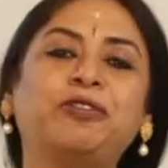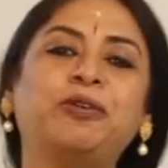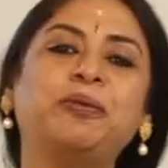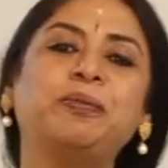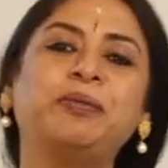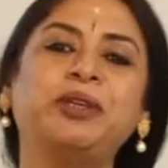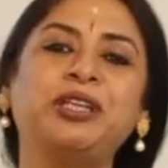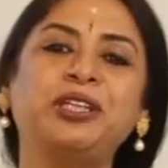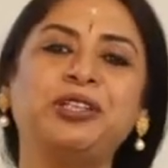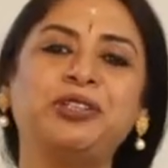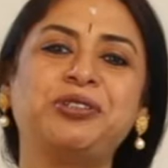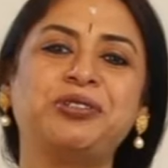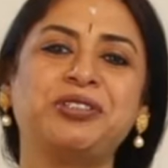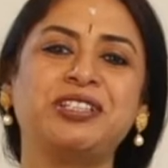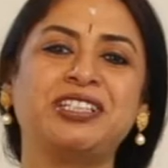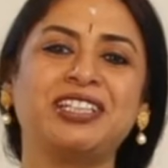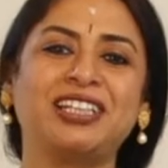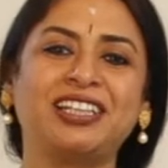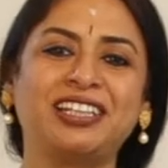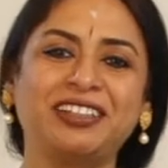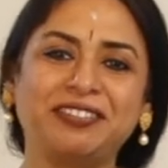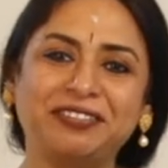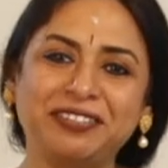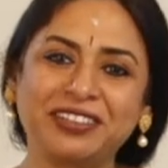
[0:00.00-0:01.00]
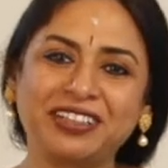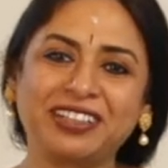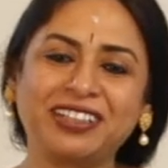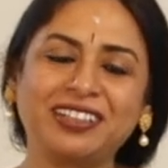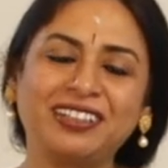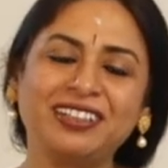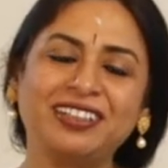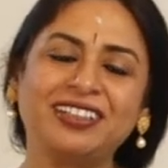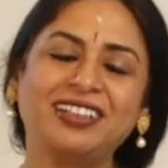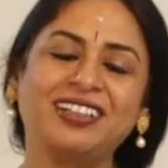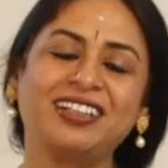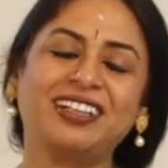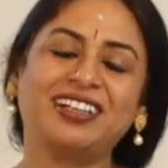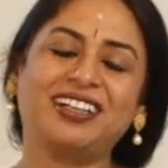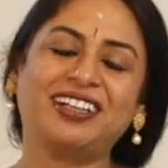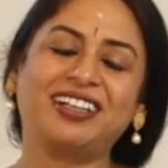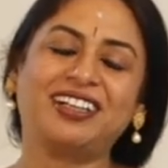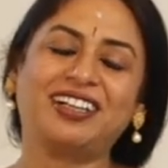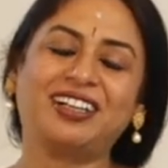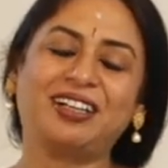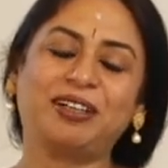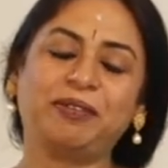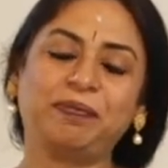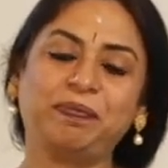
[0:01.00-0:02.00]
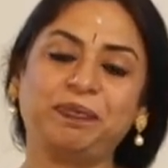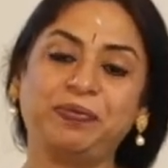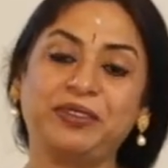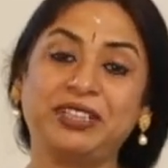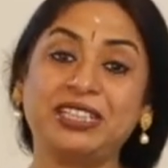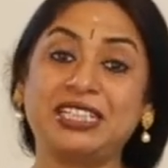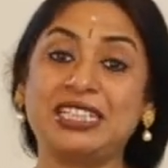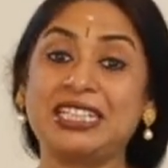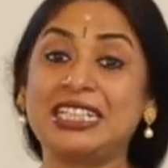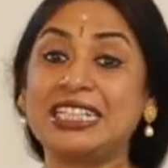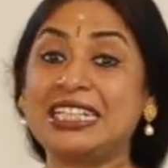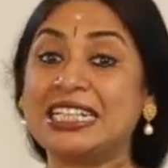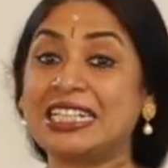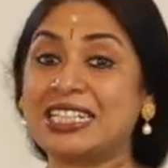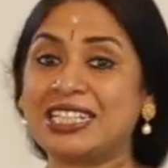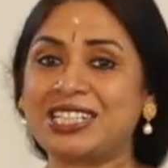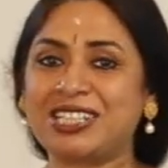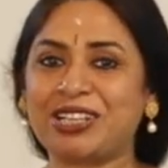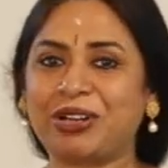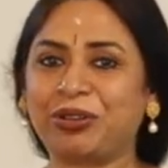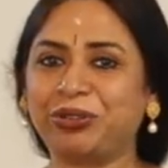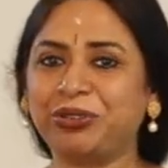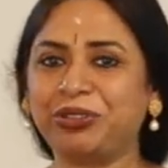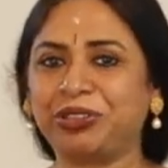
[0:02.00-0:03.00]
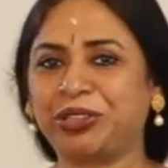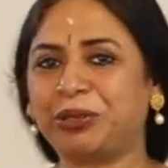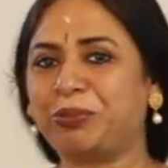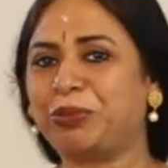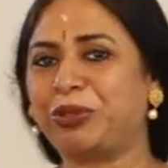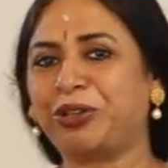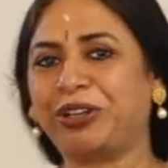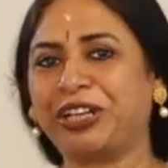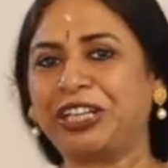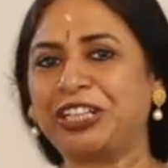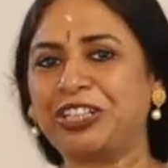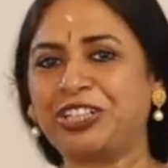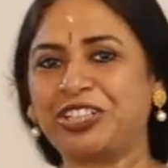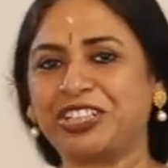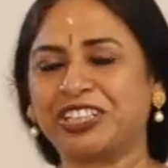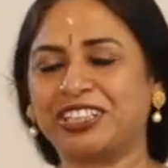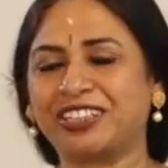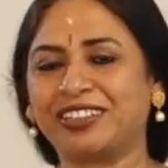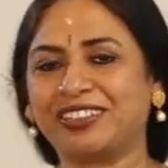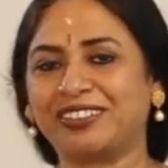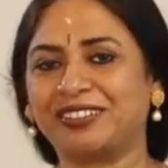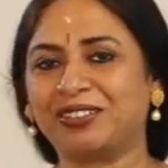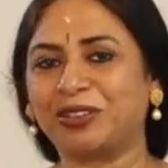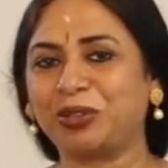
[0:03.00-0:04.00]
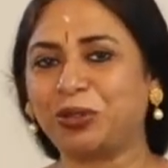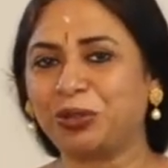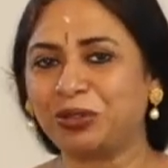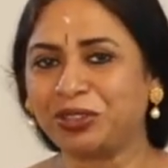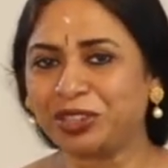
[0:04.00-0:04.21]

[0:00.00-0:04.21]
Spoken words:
for me to deliver the T.S. Soundram oration.